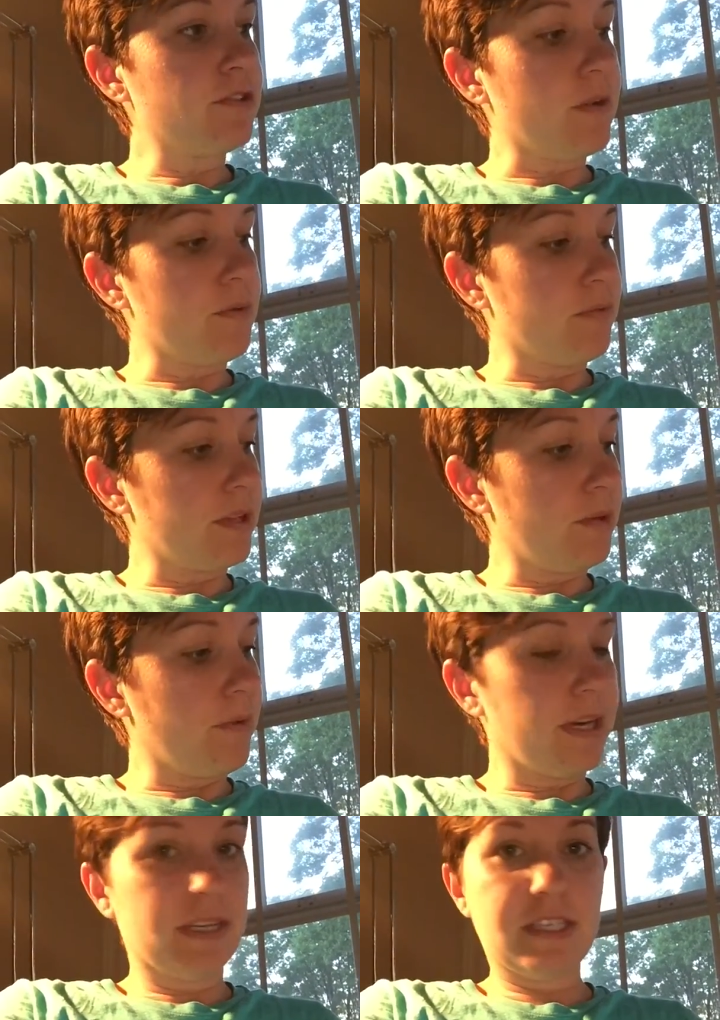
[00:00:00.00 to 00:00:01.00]
So I really
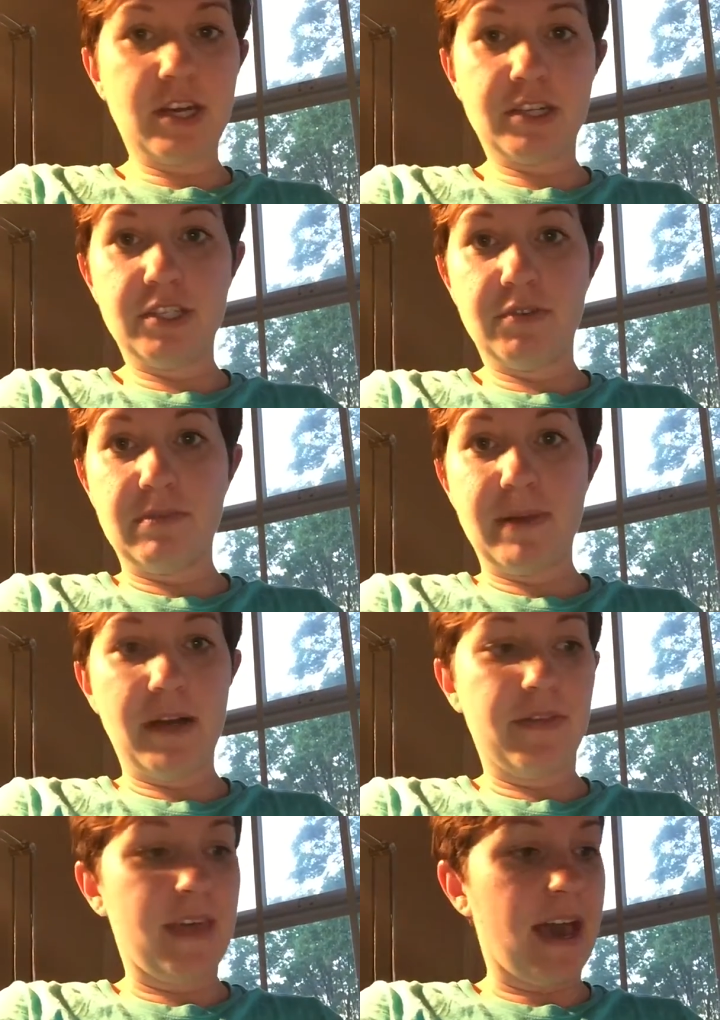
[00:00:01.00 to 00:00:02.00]
wanted to talk to you
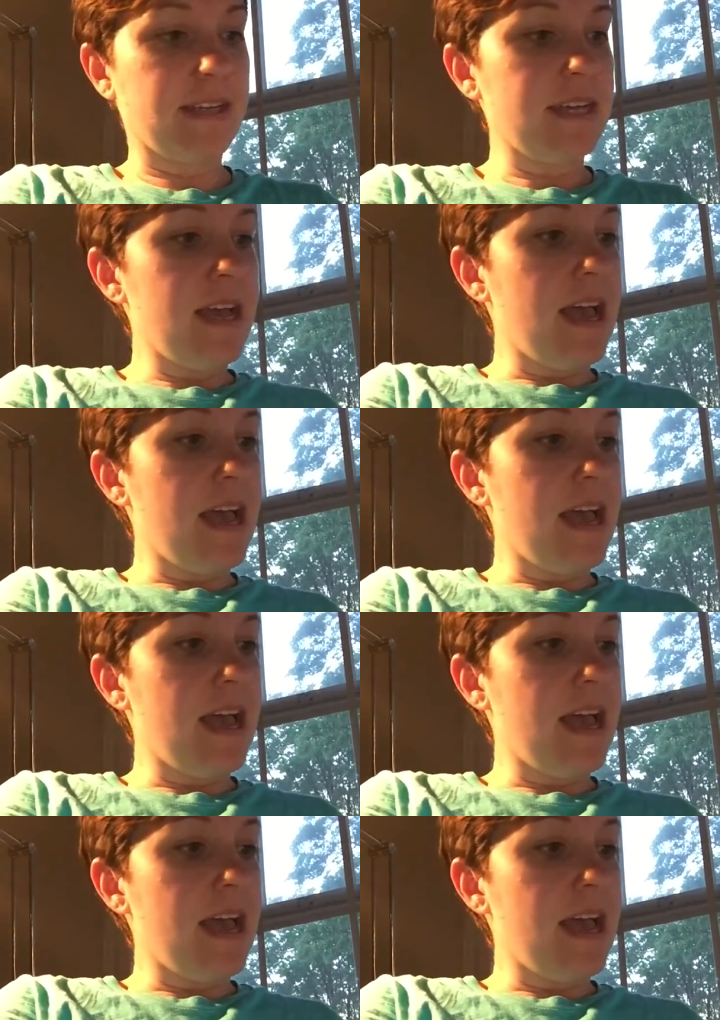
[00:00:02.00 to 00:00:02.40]
about that